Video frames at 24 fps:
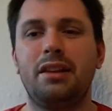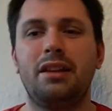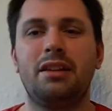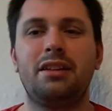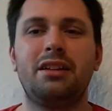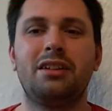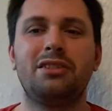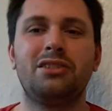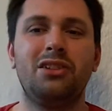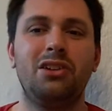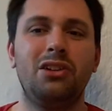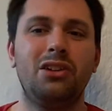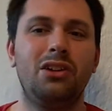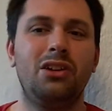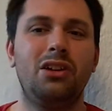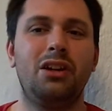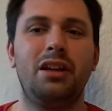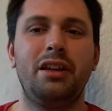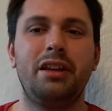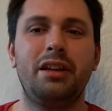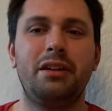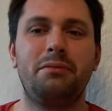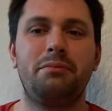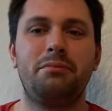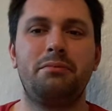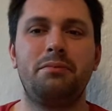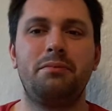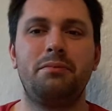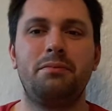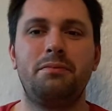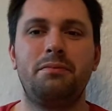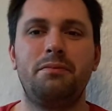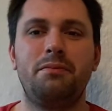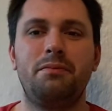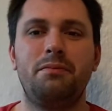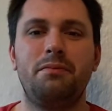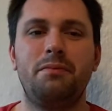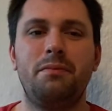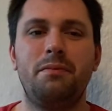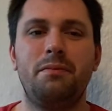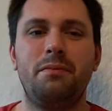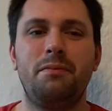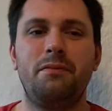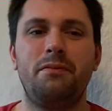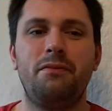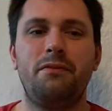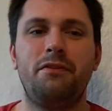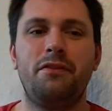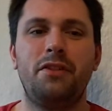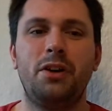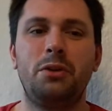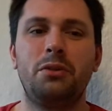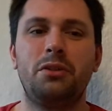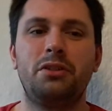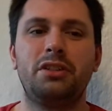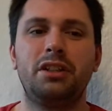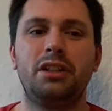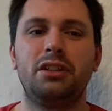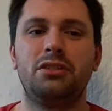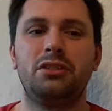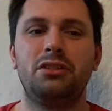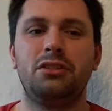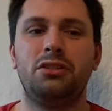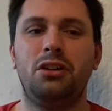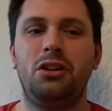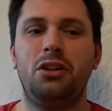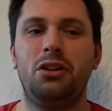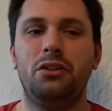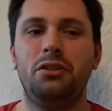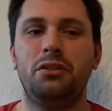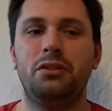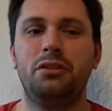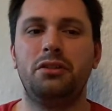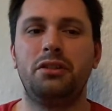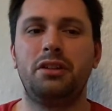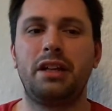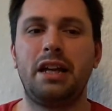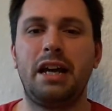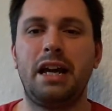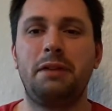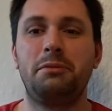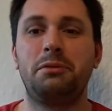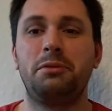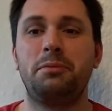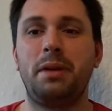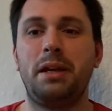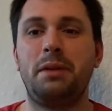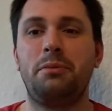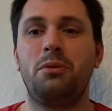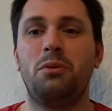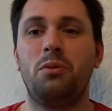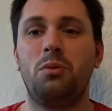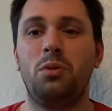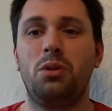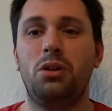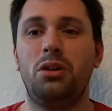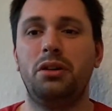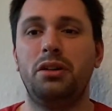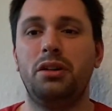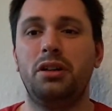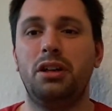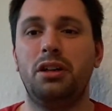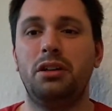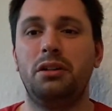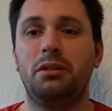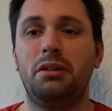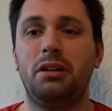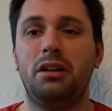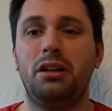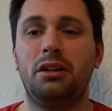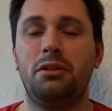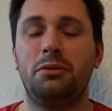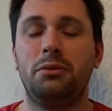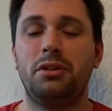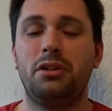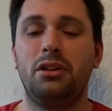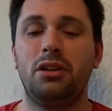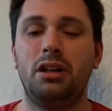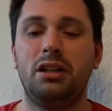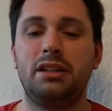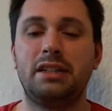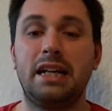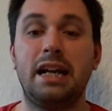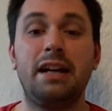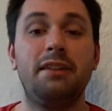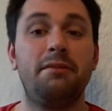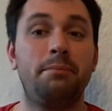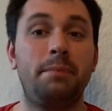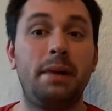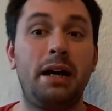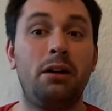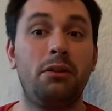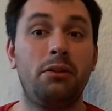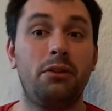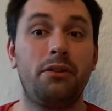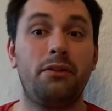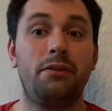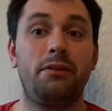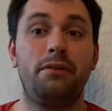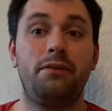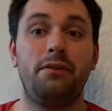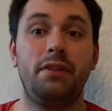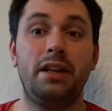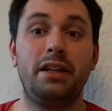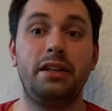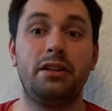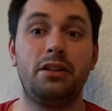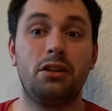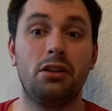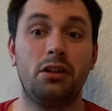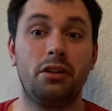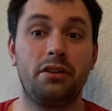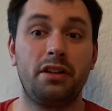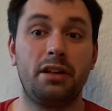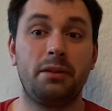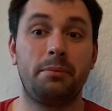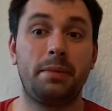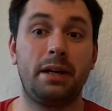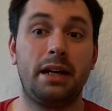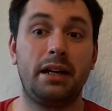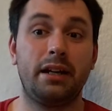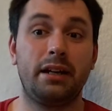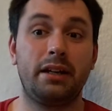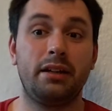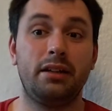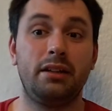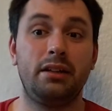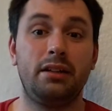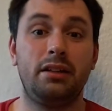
doesn't look like they're focusing on games people want. I would like to have Battlefleet Gothic back.